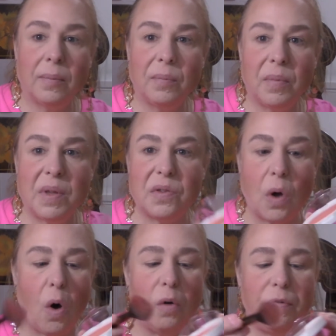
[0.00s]
This
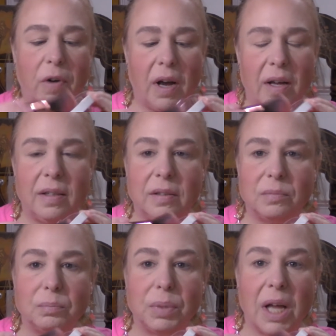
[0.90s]
Ofra
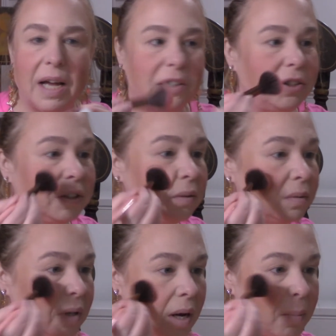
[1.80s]
blush.
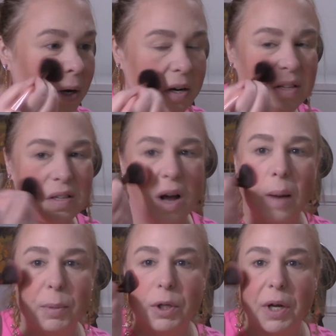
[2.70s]
I'm not going to
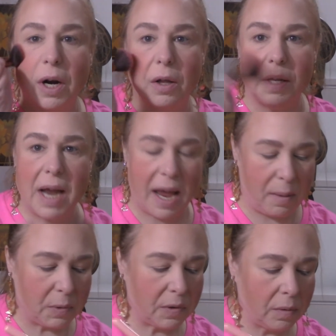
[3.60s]
stop and look at all the
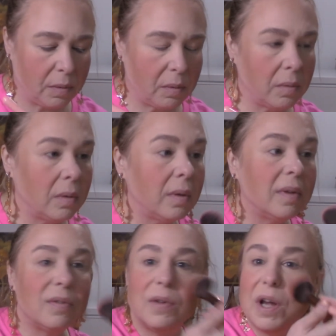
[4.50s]
names.
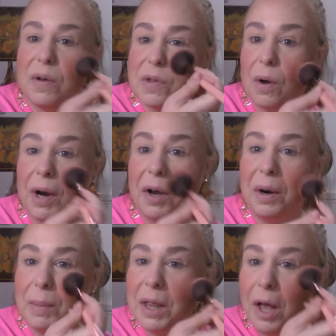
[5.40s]
This video is already
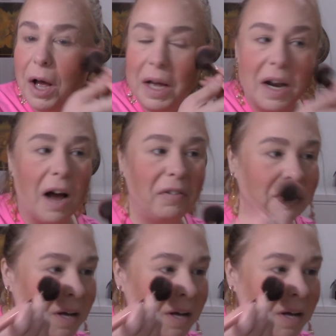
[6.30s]
going to be long enough.